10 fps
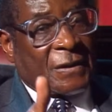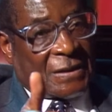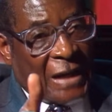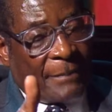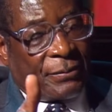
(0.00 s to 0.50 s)
has
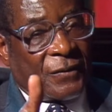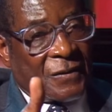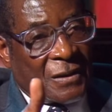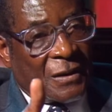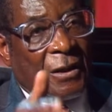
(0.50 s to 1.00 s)

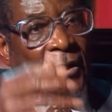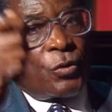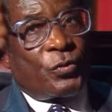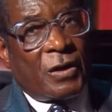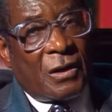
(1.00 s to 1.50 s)
happened.
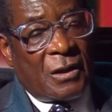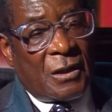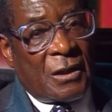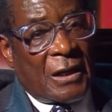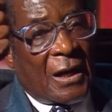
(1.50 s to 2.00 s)

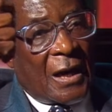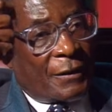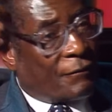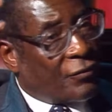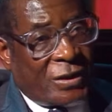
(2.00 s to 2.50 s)
We
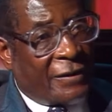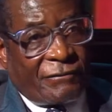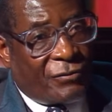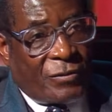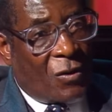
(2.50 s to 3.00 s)

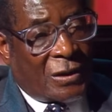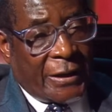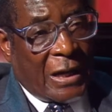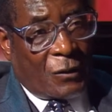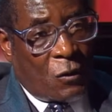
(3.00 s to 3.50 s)

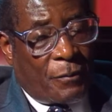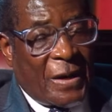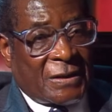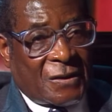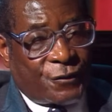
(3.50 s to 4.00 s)
only go
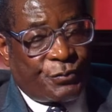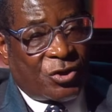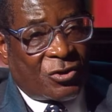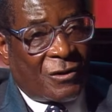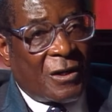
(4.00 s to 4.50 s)
by
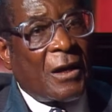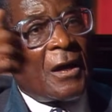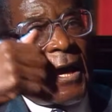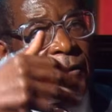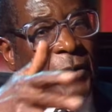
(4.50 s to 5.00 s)
suspicion
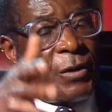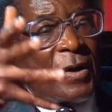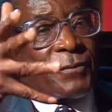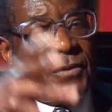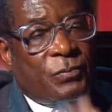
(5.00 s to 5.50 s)
and by
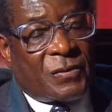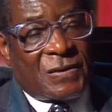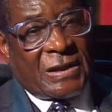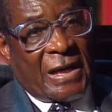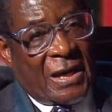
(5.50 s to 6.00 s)
what people
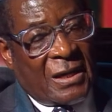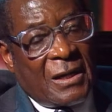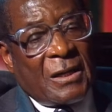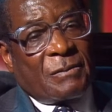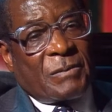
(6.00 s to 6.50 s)
say,
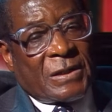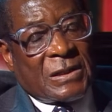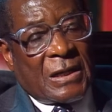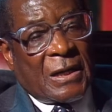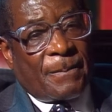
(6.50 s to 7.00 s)

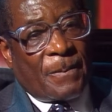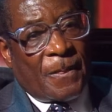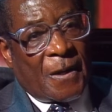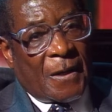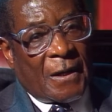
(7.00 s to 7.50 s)
but
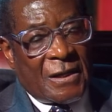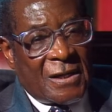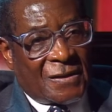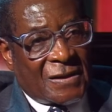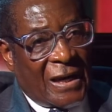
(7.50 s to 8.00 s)

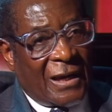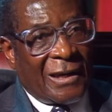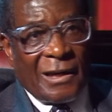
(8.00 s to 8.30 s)
hearsay